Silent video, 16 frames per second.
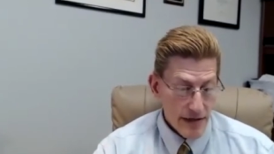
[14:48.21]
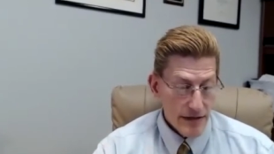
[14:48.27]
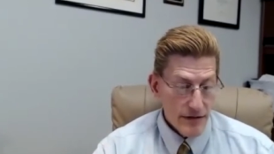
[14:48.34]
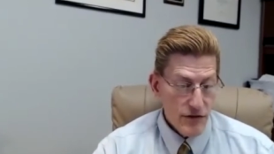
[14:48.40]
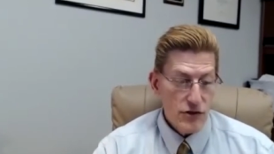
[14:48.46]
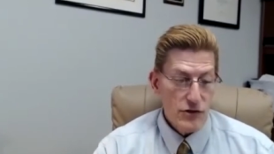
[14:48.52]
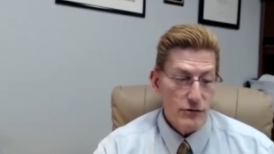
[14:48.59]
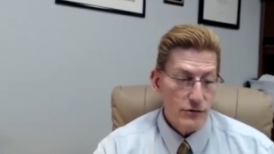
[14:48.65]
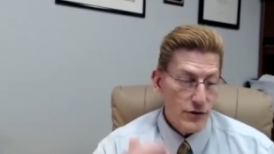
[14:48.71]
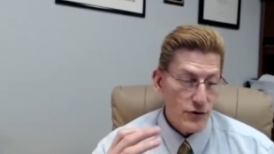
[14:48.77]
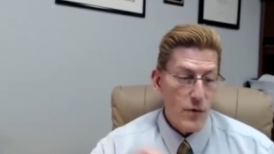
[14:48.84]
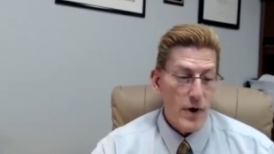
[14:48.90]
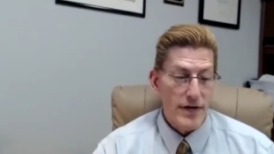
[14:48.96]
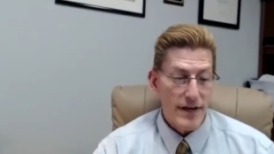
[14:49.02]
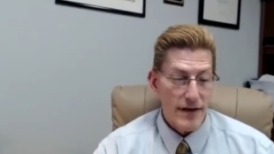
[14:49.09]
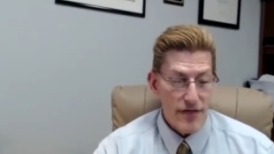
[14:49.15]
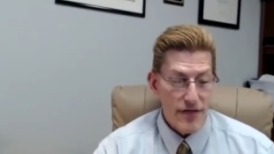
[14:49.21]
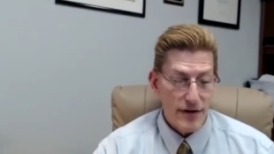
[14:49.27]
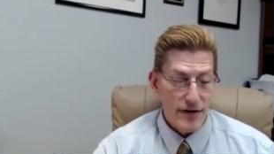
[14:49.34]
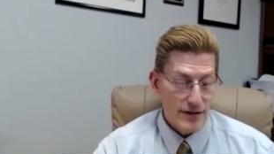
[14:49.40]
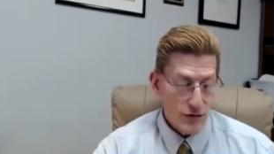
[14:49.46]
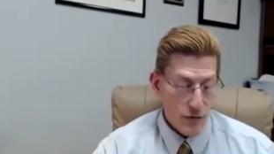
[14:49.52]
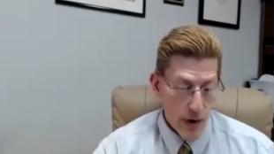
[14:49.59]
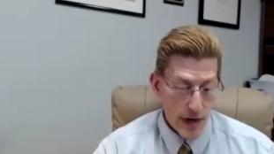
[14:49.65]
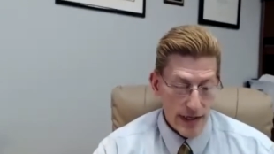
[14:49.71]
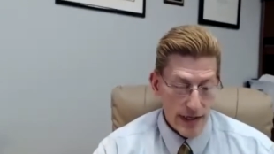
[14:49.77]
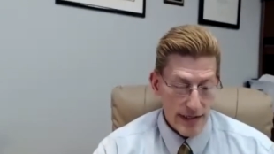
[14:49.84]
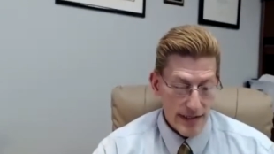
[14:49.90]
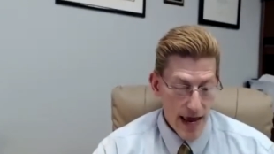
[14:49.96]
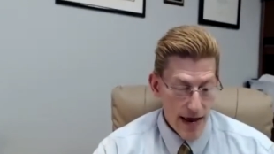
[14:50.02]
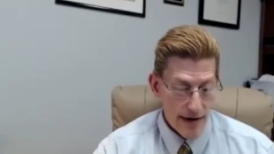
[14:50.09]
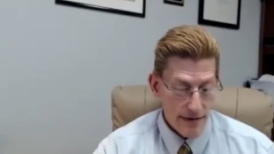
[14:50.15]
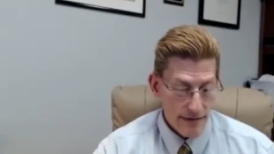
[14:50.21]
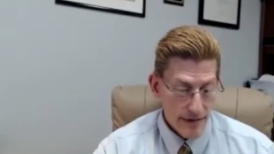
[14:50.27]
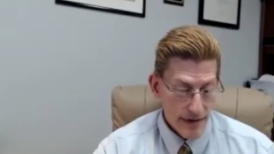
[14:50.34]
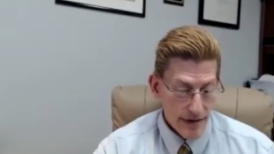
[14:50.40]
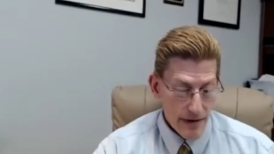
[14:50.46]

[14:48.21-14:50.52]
June 23rd, 2010.